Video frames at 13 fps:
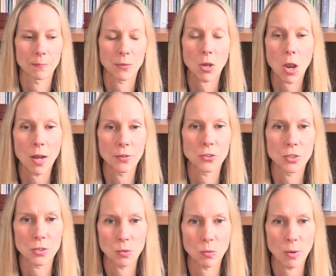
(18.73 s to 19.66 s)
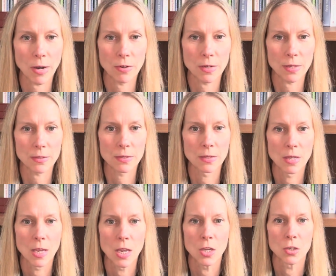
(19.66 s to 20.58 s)
conscious awareness
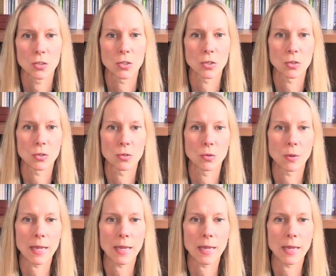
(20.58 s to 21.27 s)
to